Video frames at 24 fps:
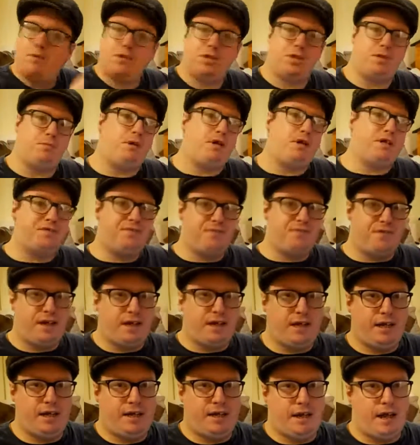someone's
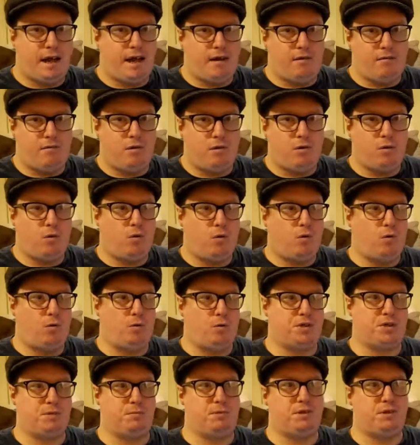feeling down
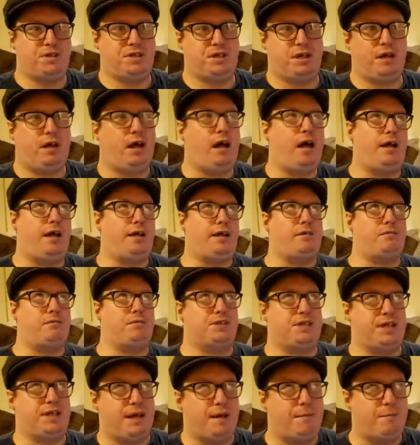or someone's, that
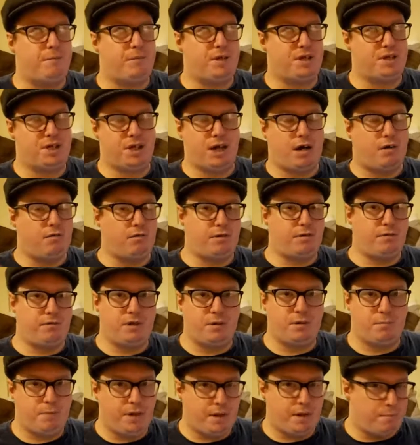was it, Sheldon
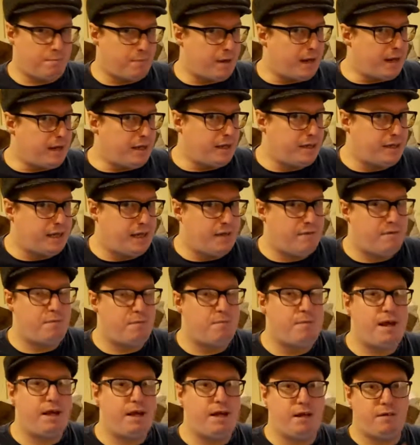from the Big Bang
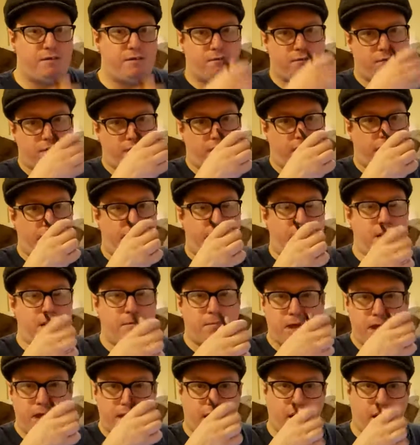Theory made it for
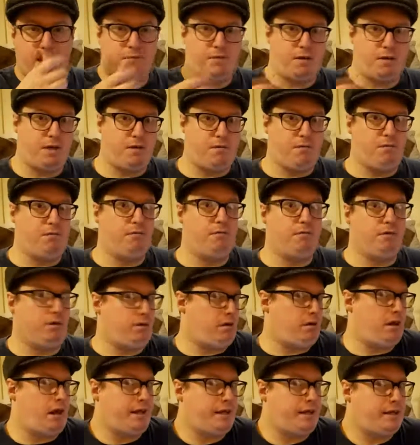Amy. If you
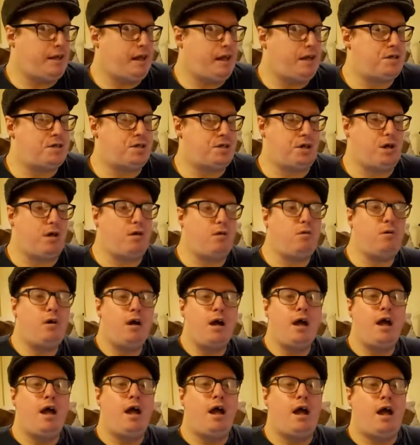like that show.
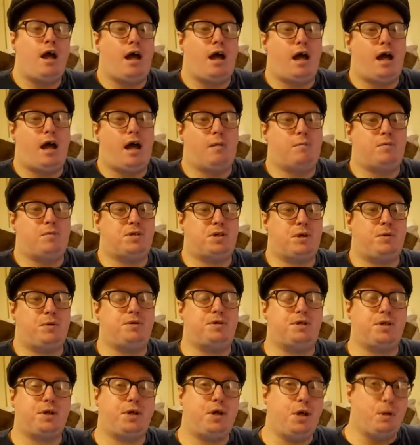So
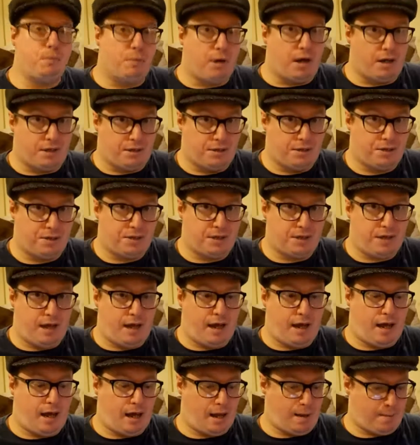it's coupons,
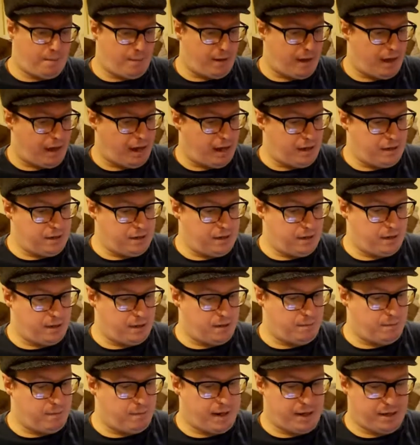and you
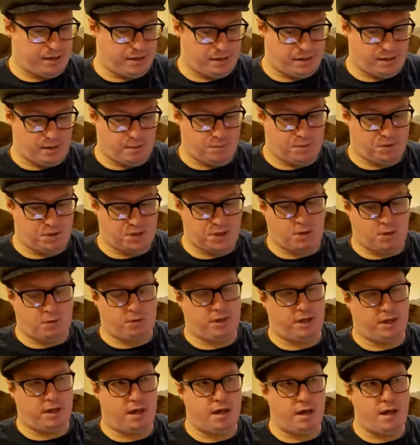can make them
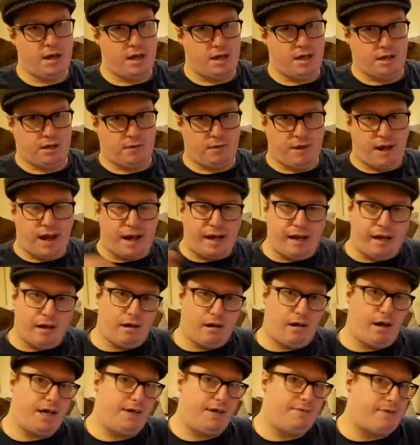so that you do any
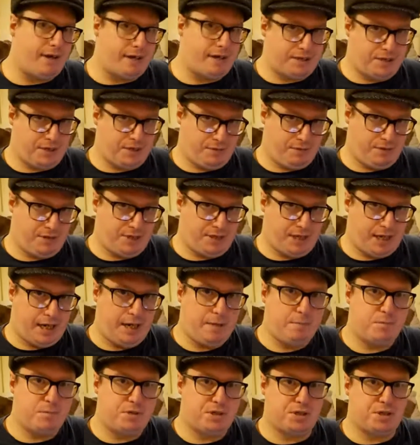kind of
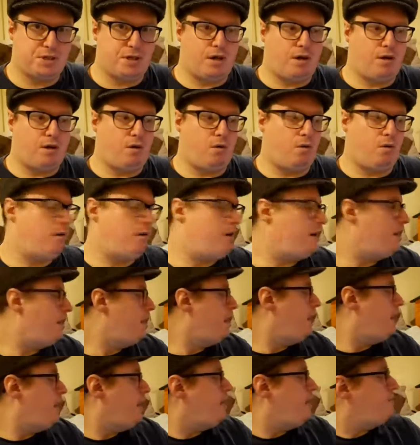activity. So
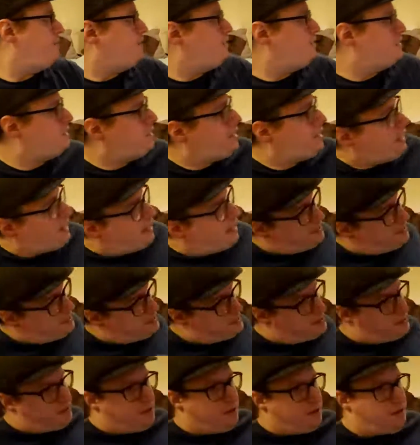if it's a
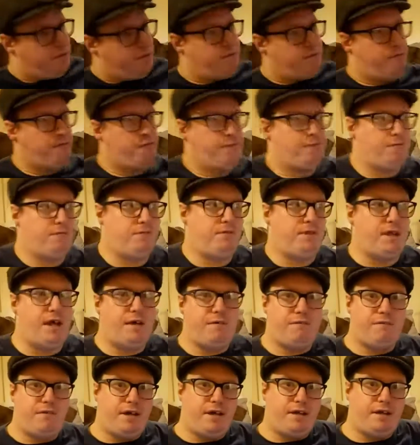case of
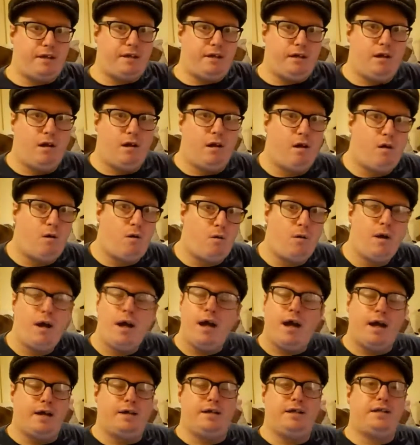they're feeling low,
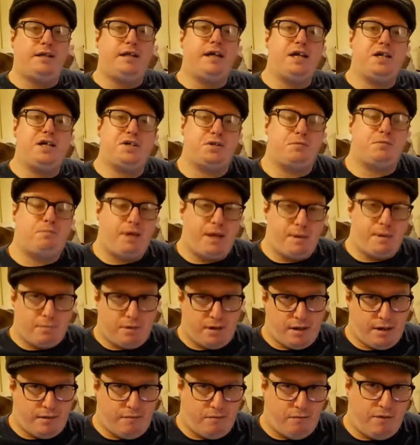and the thing is with
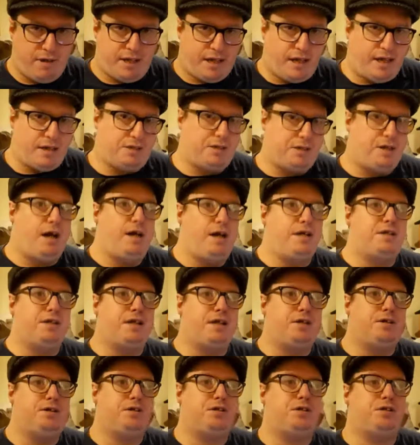people with
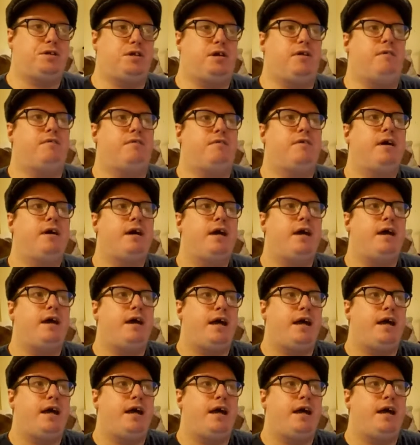anxiety and stuff,